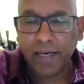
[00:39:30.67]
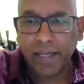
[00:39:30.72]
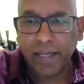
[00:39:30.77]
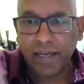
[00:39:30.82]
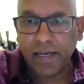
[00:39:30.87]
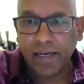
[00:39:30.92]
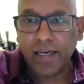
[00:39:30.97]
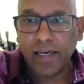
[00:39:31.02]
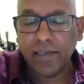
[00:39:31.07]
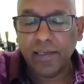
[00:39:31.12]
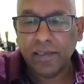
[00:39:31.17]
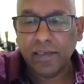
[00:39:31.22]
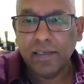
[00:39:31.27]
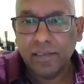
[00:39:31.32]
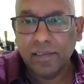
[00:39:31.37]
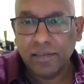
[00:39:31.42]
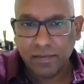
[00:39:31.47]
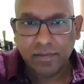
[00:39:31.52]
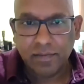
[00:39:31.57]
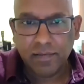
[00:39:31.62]
degree,
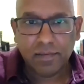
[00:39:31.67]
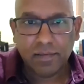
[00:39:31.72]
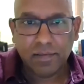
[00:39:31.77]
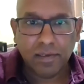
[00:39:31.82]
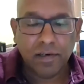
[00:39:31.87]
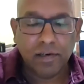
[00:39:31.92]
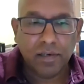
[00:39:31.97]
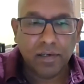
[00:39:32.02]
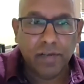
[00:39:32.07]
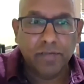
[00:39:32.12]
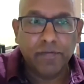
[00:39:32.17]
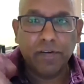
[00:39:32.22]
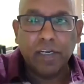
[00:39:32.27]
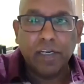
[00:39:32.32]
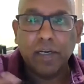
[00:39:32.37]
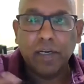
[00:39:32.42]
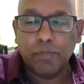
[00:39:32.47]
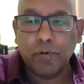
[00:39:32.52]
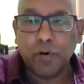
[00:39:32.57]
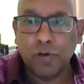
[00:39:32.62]

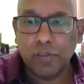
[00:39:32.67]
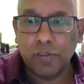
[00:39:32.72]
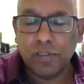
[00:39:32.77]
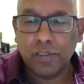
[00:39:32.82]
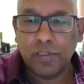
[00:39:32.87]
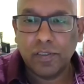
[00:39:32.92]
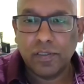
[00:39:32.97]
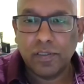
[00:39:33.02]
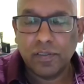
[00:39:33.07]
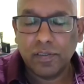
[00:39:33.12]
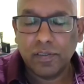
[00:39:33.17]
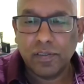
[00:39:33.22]
different approach.